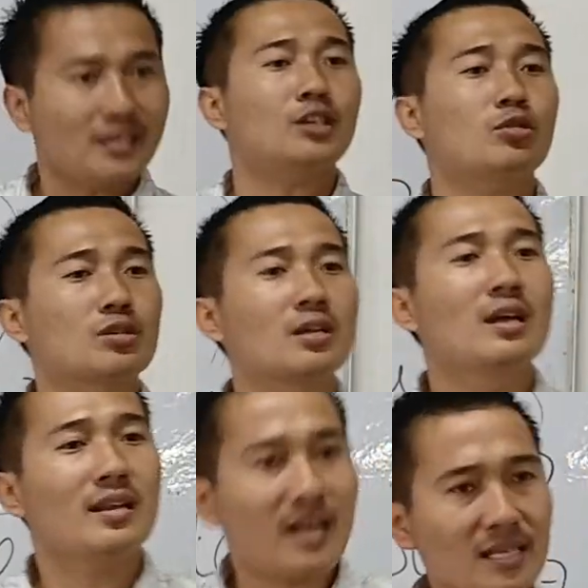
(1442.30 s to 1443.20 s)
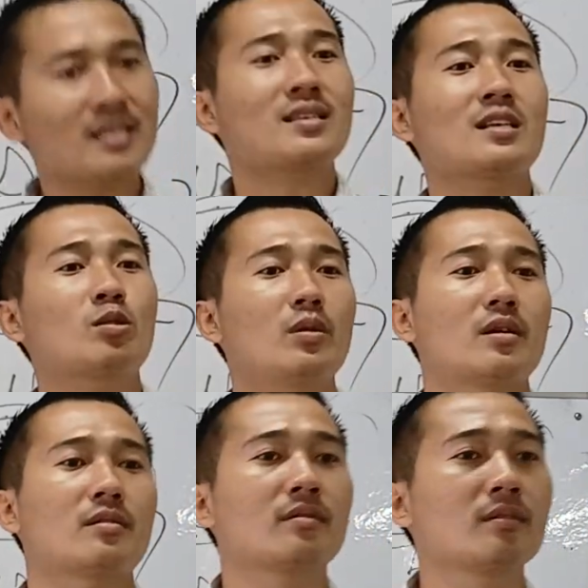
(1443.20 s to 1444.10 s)
issues. Let us discuss
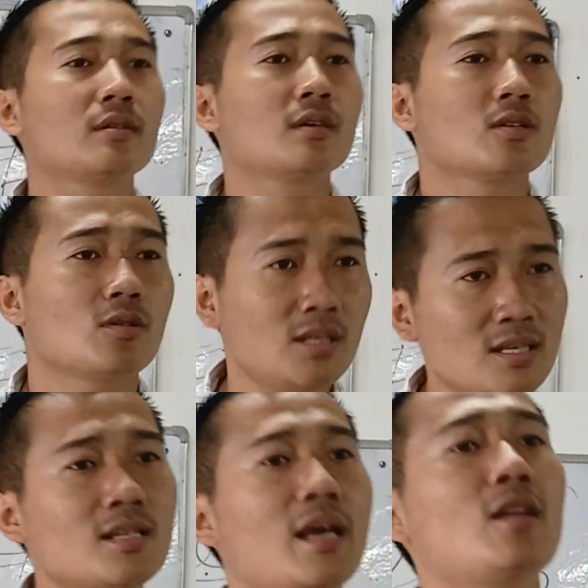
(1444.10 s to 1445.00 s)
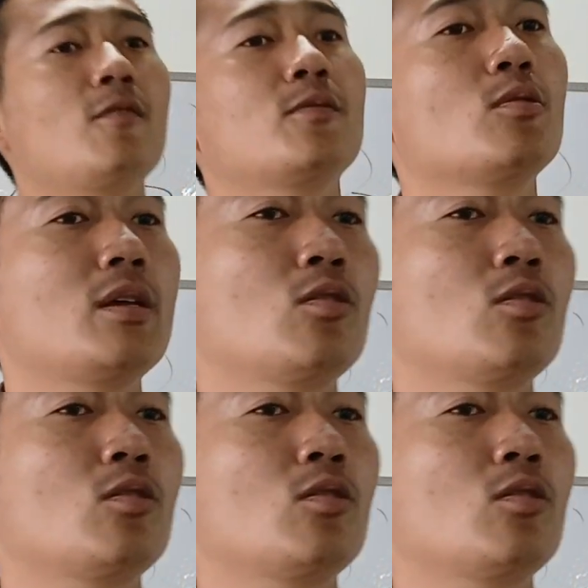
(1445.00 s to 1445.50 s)
together. So this is the end of today's